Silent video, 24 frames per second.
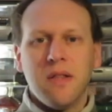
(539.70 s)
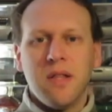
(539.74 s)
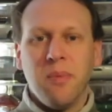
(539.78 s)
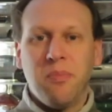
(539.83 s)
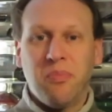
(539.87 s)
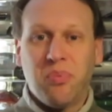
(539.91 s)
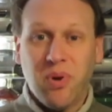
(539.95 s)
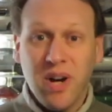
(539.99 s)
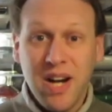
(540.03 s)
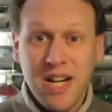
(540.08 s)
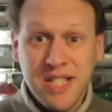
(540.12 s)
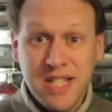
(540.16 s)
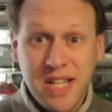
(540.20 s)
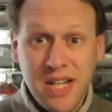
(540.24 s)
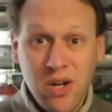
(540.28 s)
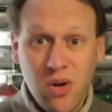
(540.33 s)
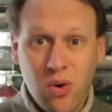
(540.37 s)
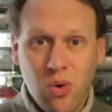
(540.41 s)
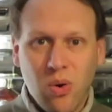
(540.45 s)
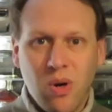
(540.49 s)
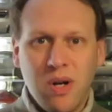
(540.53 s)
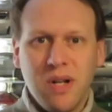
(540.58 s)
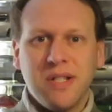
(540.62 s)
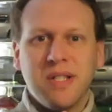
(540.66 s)
The
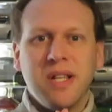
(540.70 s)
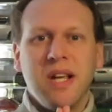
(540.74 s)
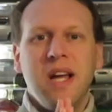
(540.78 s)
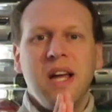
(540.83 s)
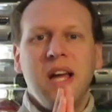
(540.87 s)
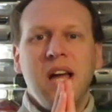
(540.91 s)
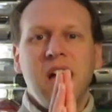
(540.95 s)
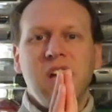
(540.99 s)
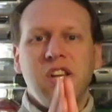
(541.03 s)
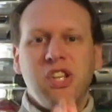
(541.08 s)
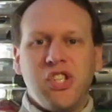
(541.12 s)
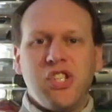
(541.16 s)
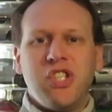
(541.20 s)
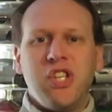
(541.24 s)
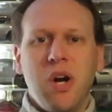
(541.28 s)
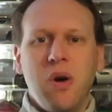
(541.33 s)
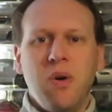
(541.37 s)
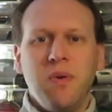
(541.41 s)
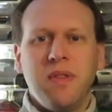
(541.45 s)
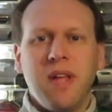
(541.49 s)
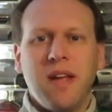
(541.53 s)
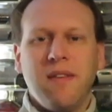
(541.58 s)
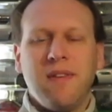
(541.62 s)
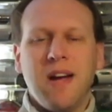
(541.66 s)
prancing horse has
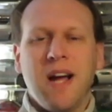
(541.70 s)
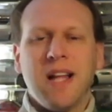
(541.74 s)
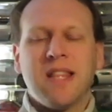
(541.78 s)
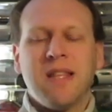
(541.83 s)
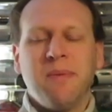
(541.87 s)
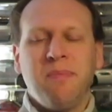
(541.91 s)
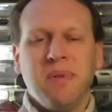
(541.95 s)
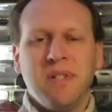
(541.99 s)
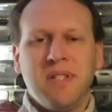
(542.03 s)
shown they've got